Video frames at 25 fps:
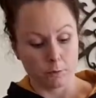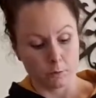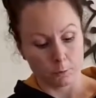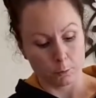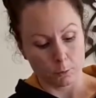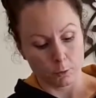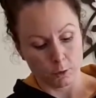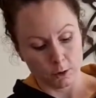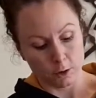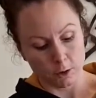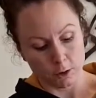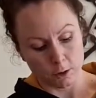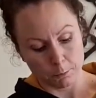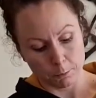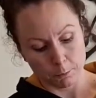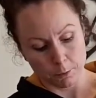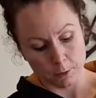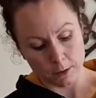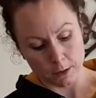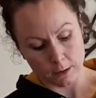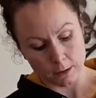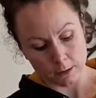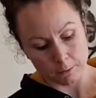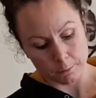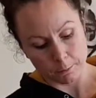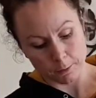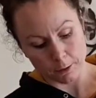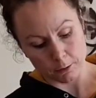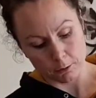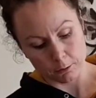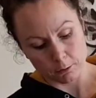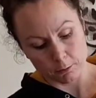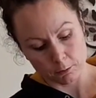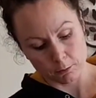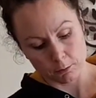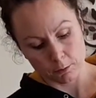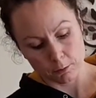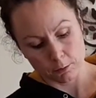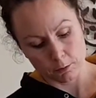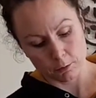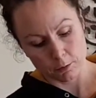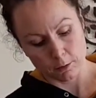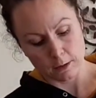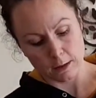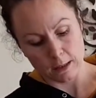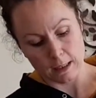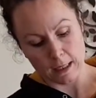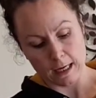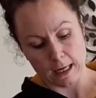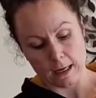so I'm only going to put in about
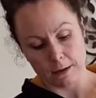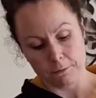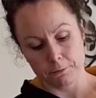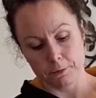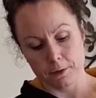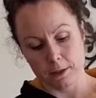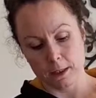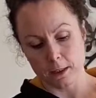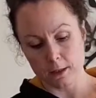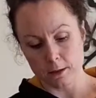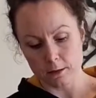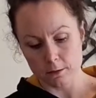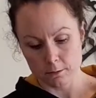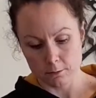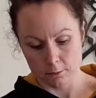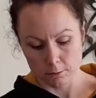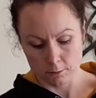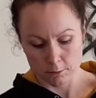half of that